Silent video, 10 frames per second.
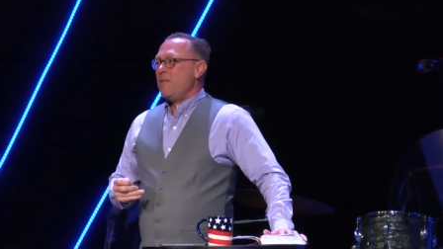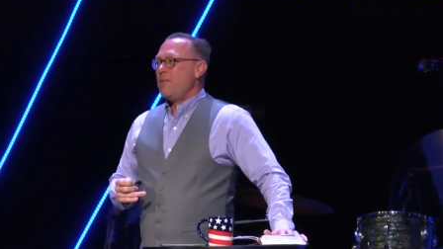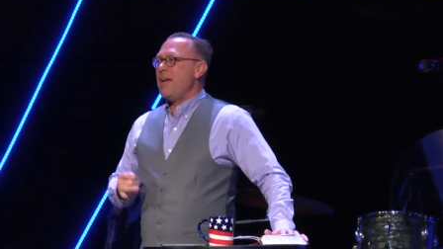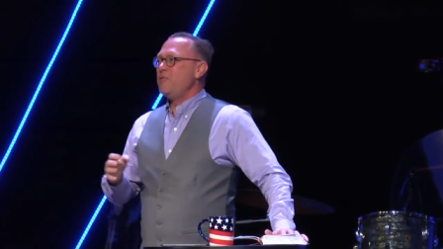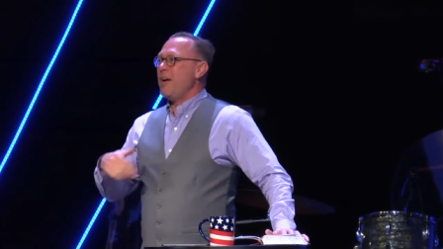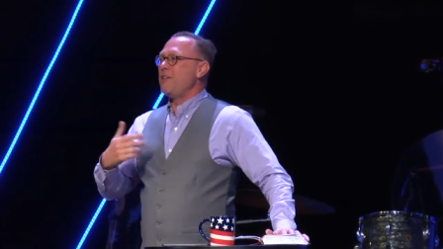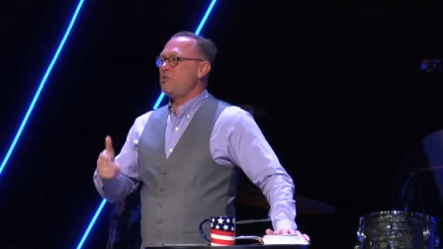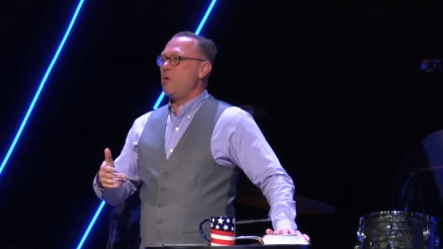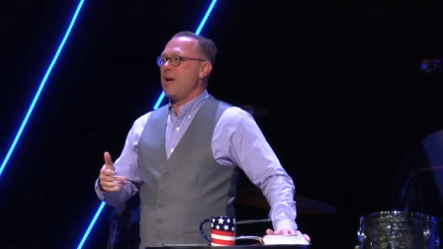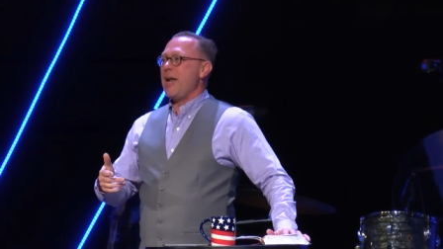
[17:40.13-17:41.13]
Things I
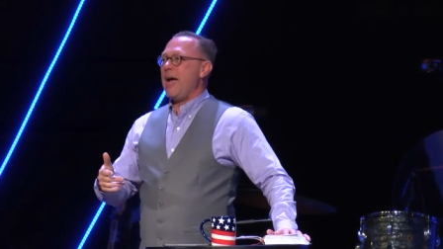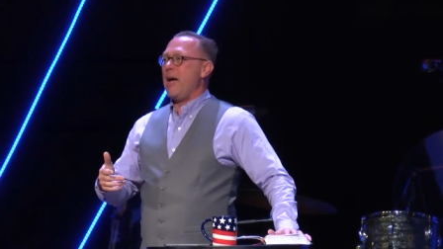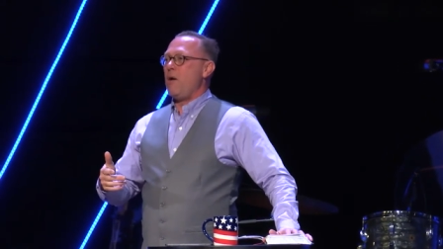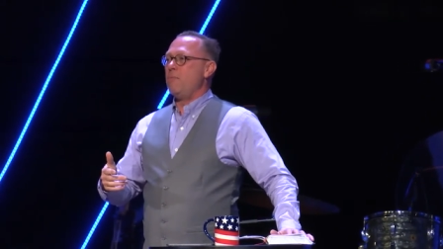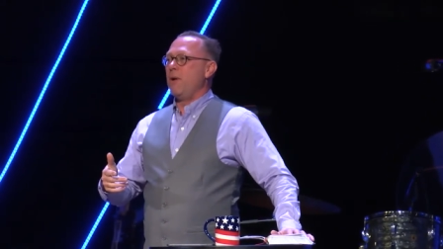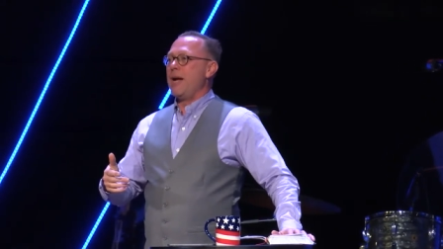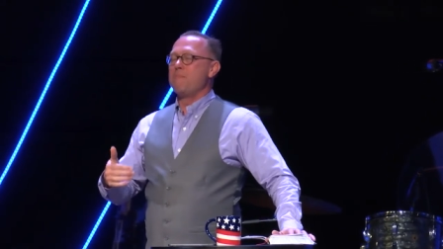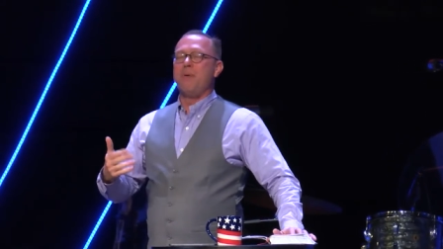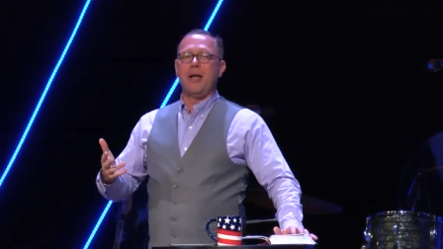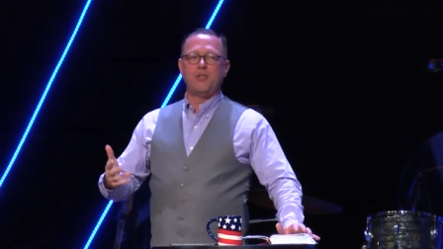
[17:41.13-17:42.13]
enjoy now,
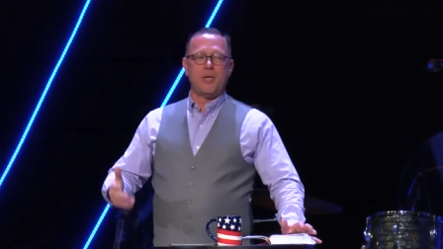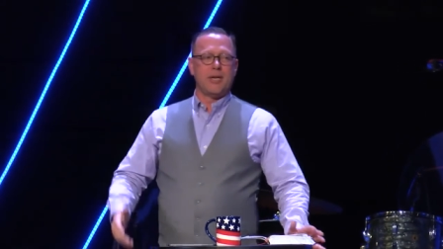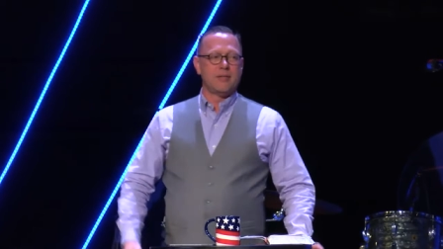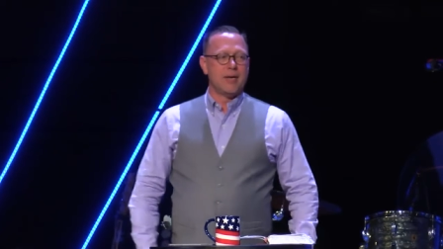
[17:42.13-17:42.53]
like budgeting.